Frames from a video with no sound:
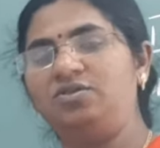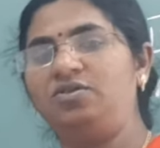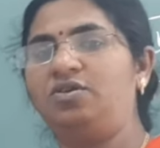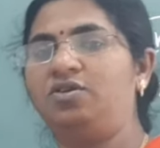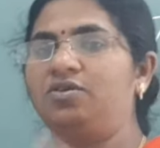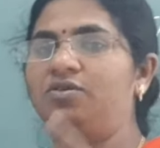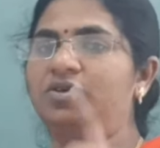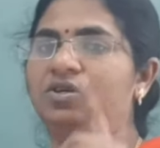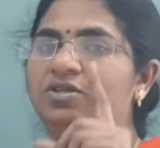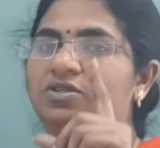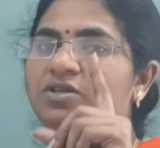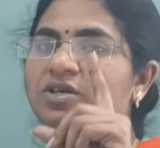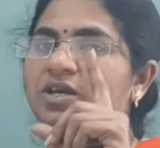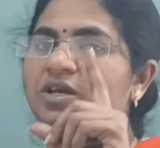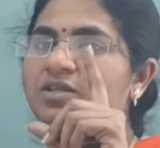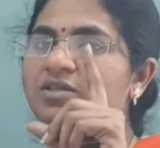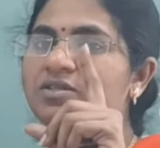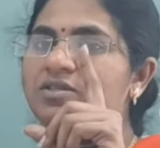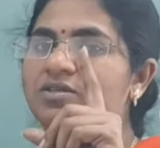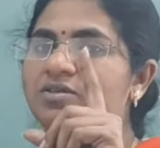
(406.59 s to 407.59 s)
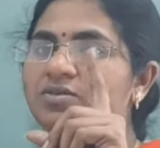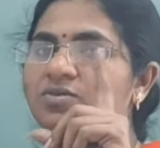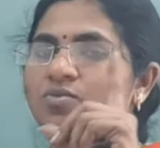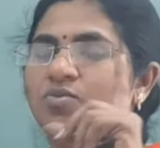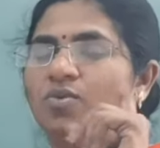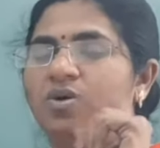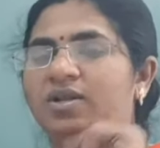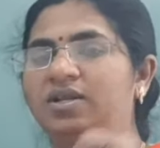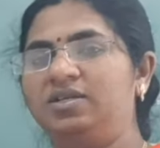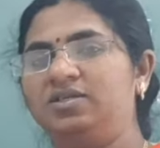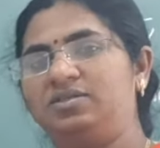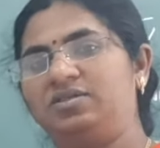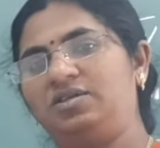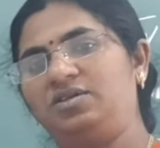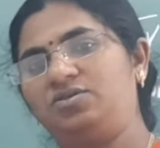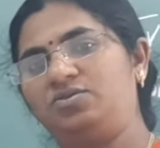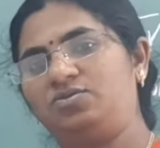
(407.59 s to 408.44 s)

you are going to get one essay